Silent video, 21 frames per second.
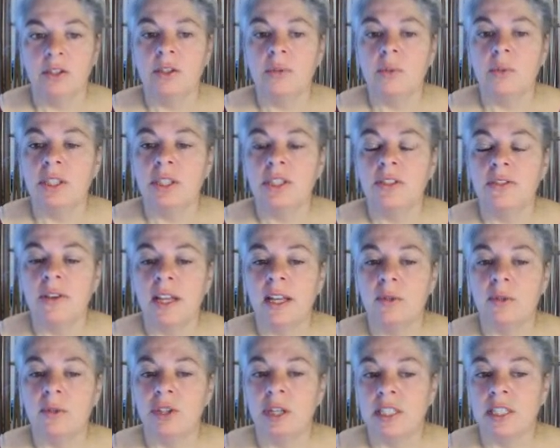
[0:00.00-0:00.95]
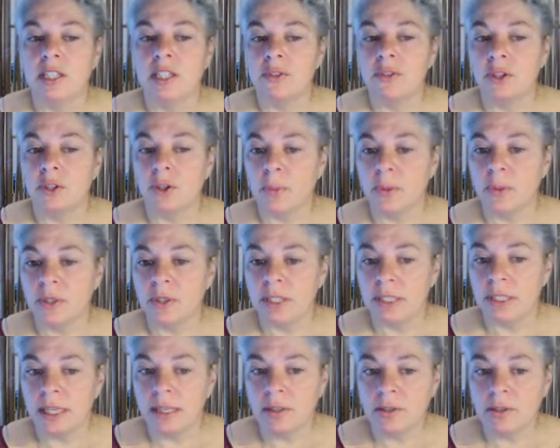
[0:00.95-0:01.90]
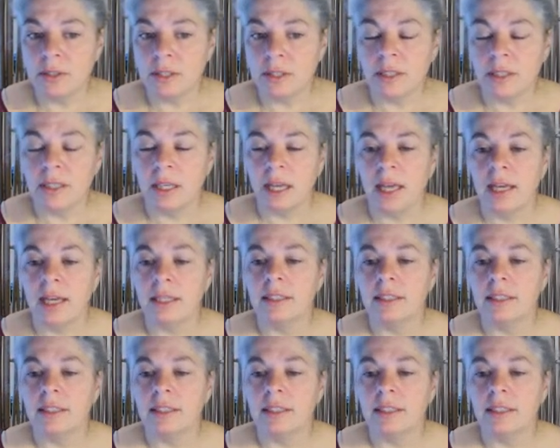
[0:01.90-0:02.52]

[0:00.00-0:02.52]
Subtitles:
You will develop transferable skills,